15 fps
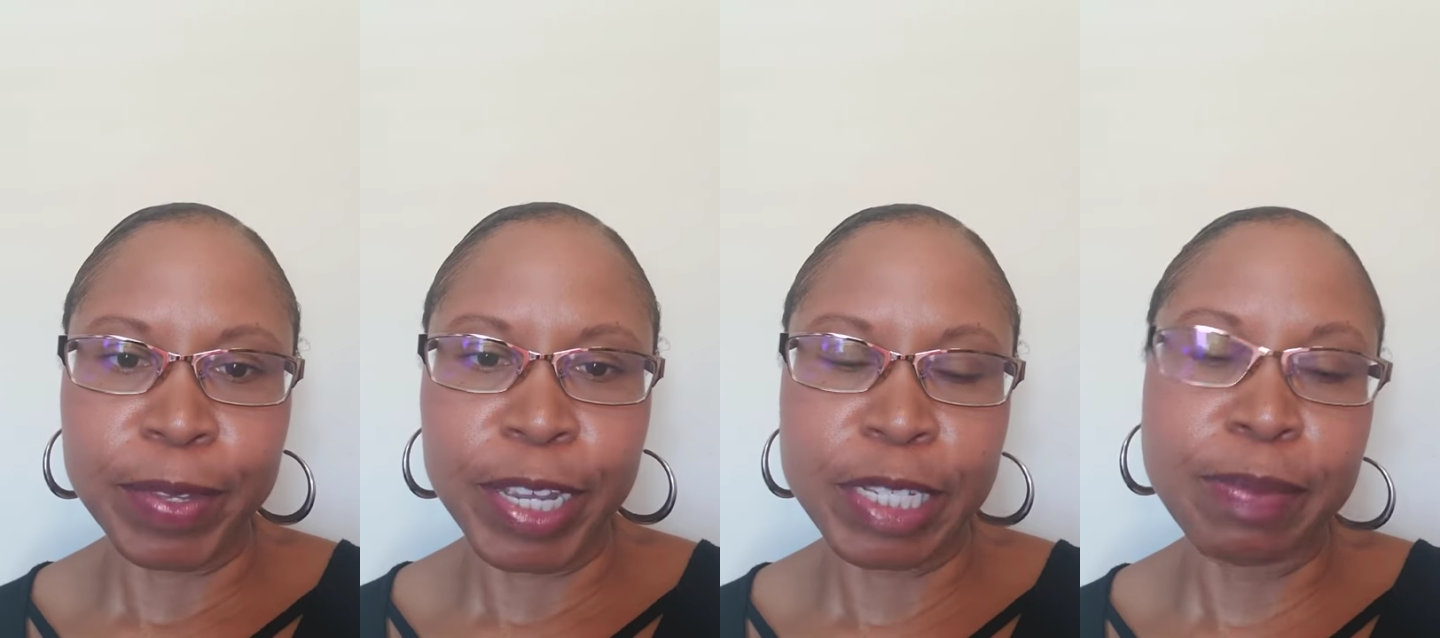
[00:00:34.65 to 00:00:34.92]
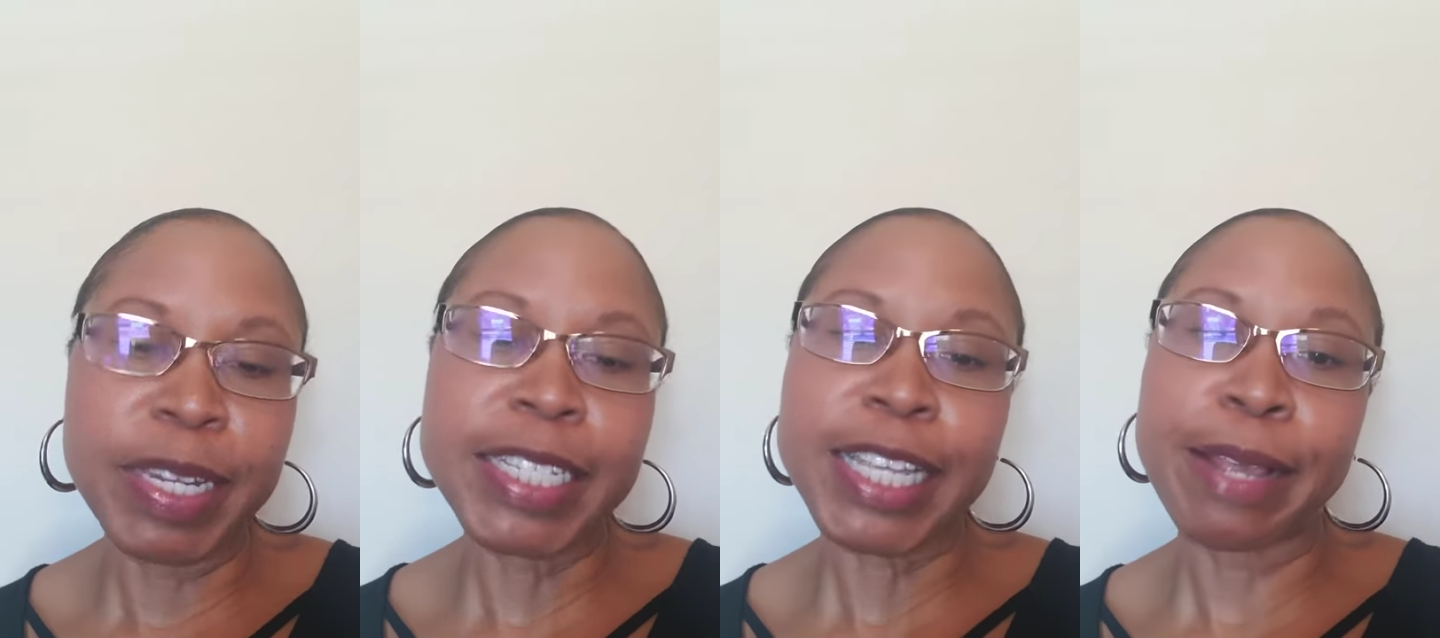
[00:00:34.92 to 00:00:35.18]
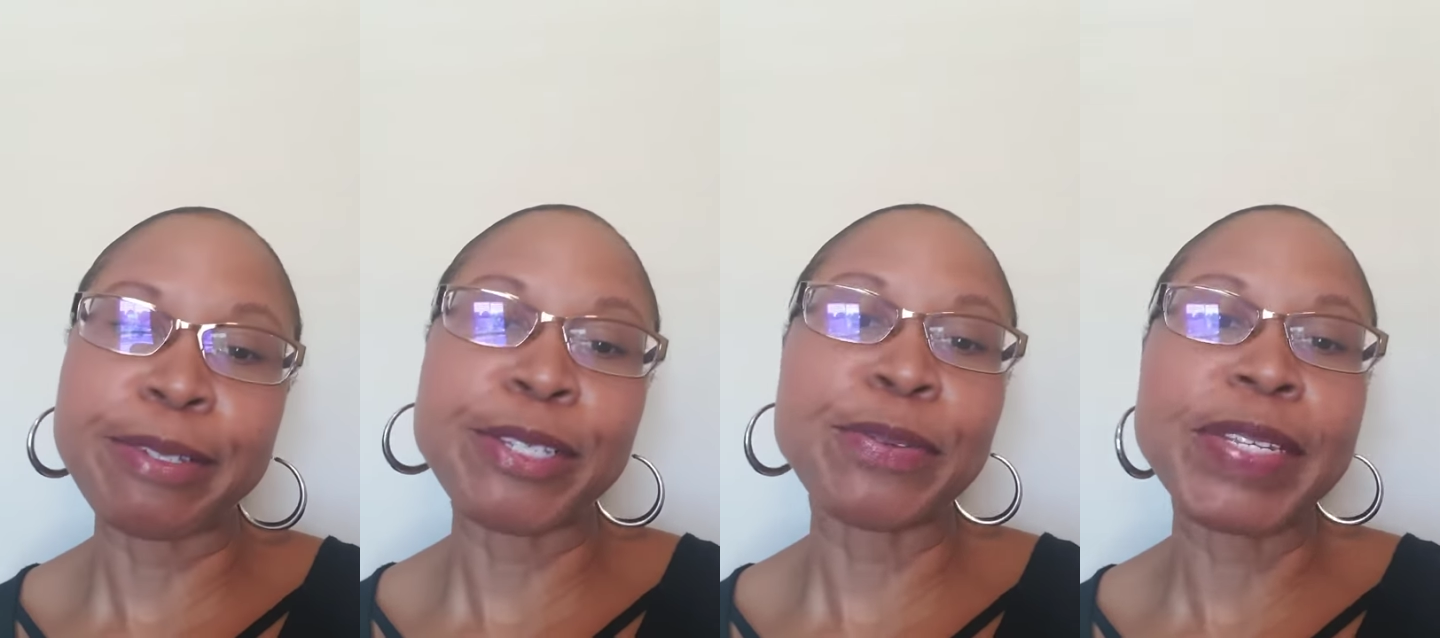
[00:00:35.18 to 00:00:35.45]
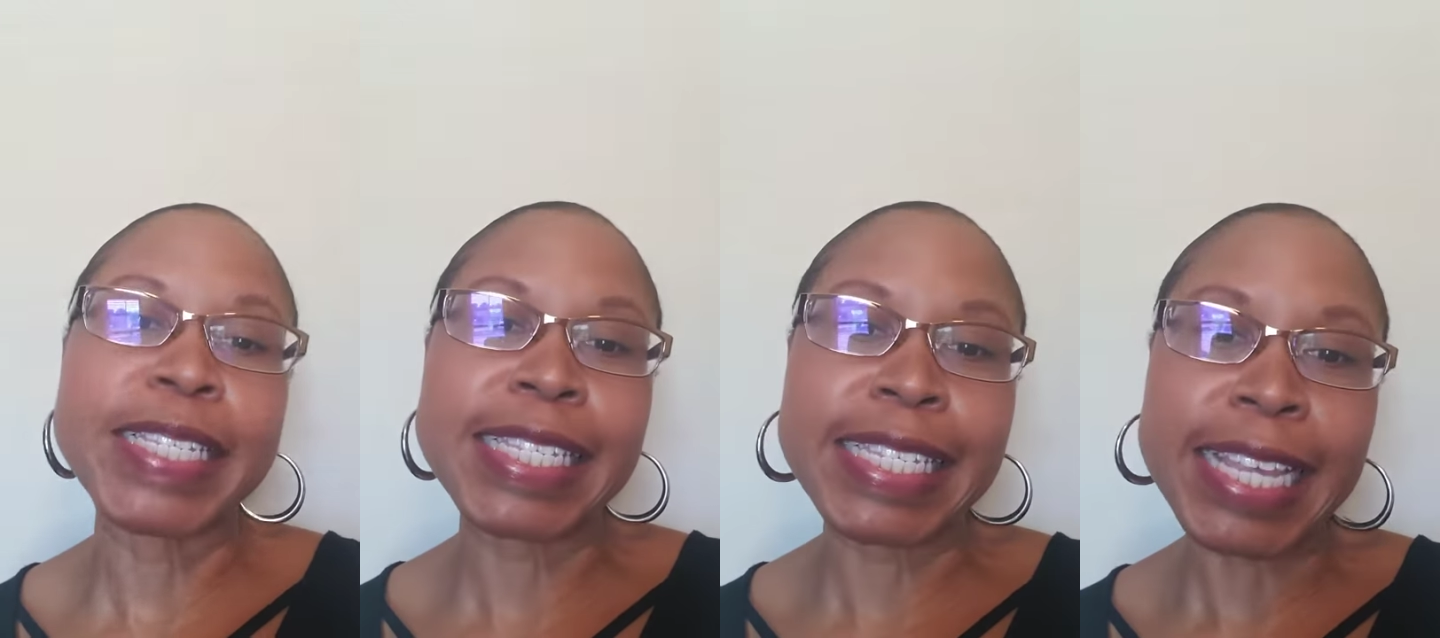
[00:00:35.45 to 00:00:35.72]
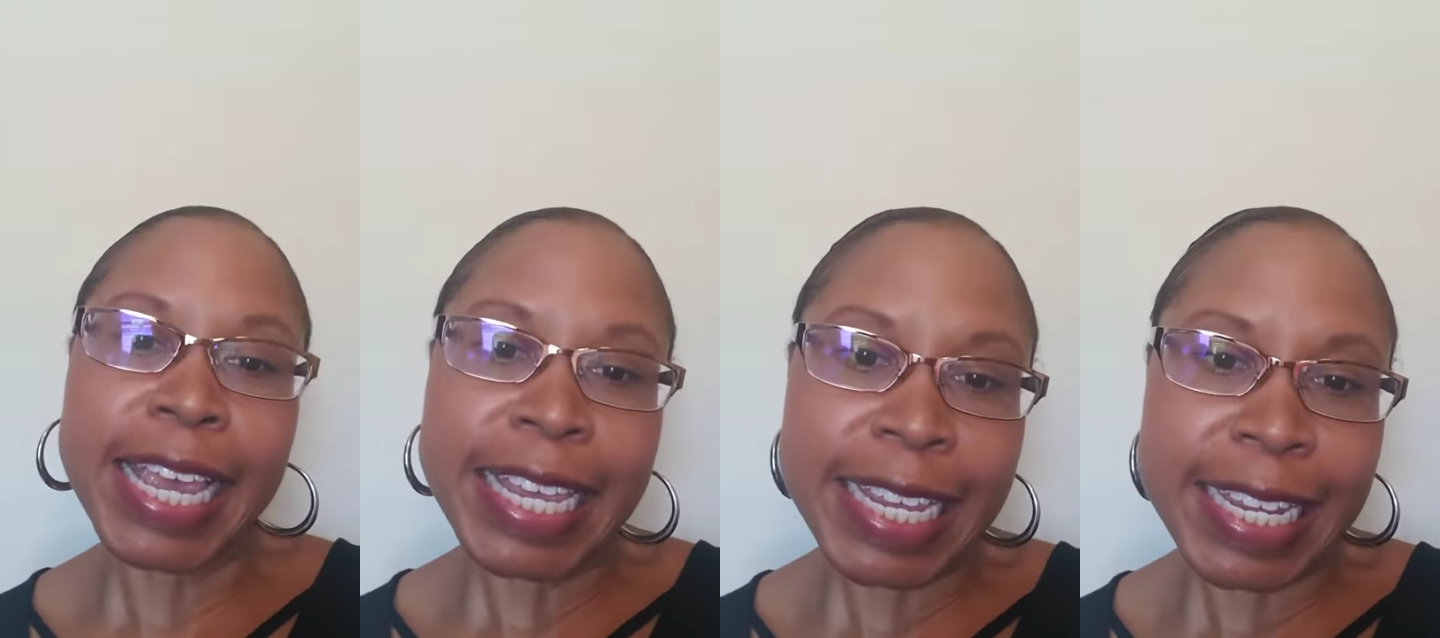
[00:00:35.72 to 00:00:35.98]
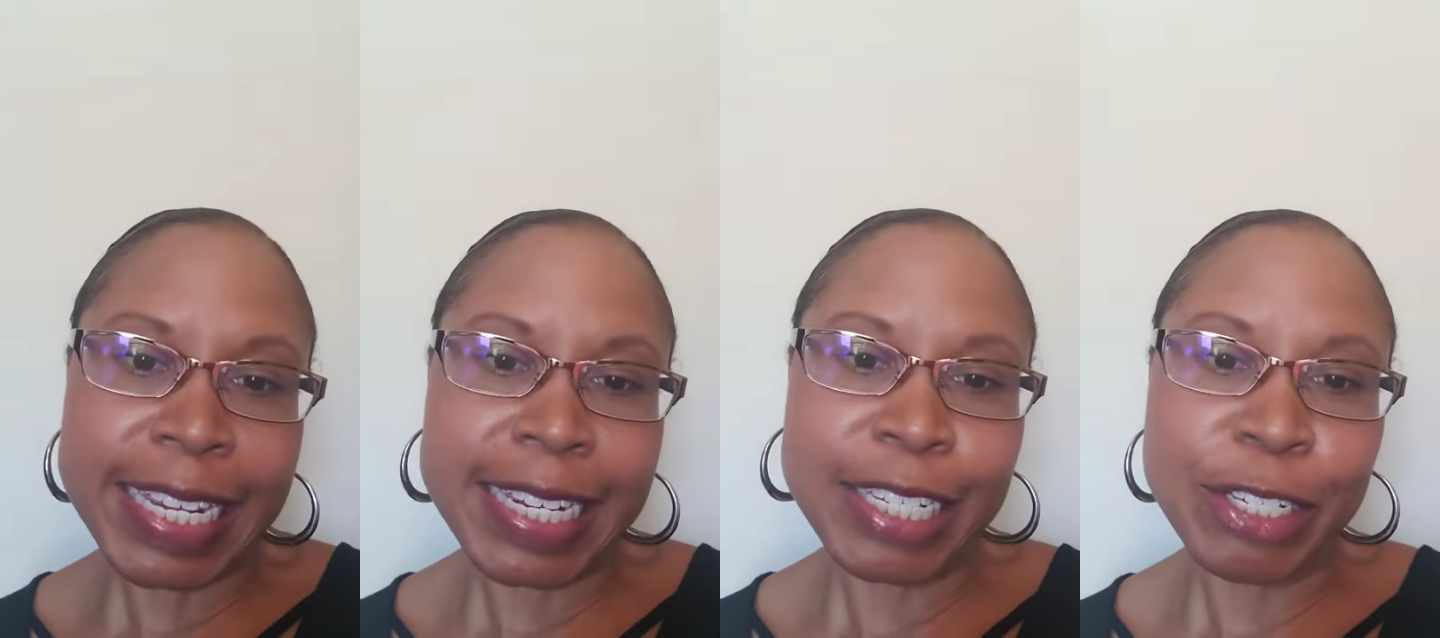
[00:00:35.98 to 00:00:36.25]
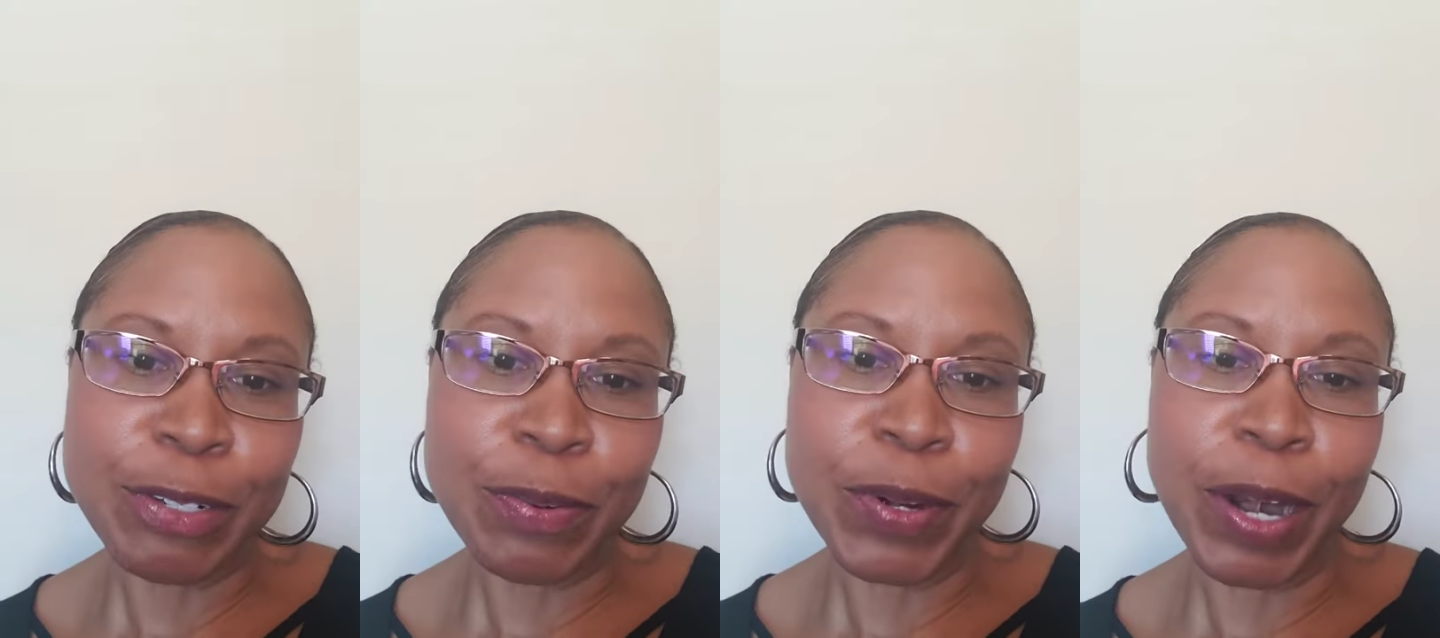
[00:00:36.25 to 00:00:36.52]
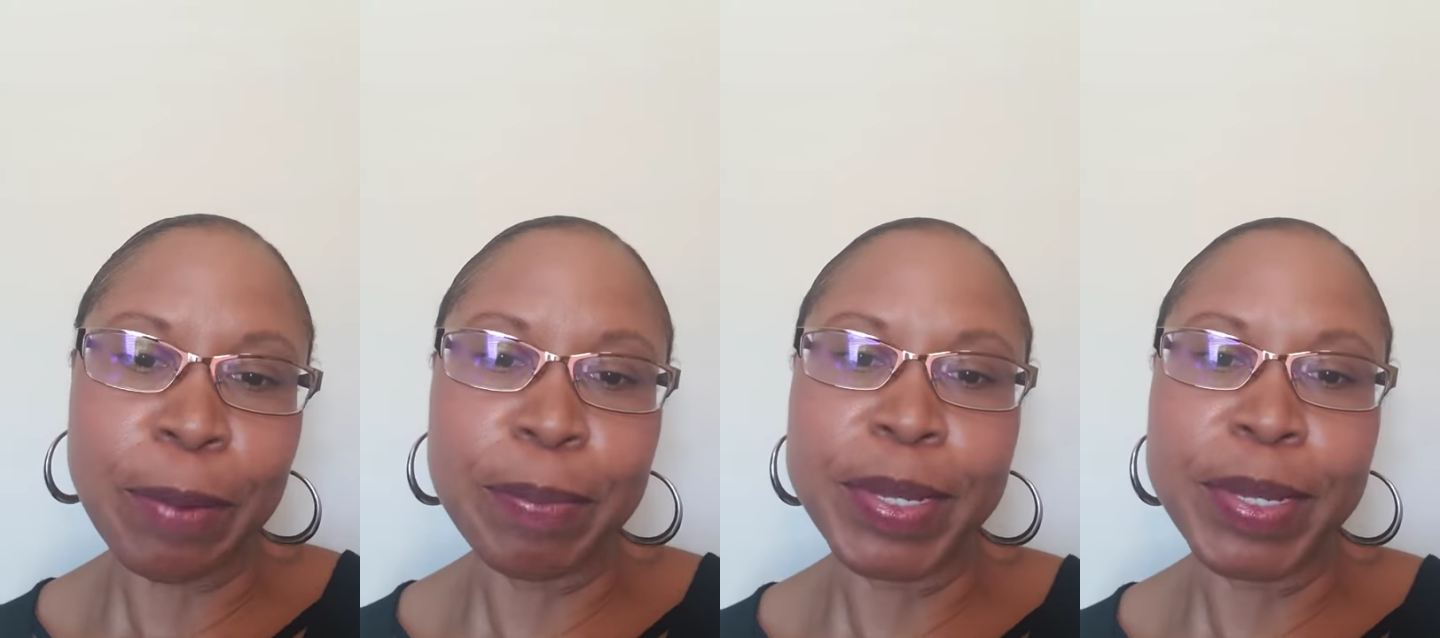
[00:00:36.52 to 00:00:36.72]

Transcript: as many times as we say it during our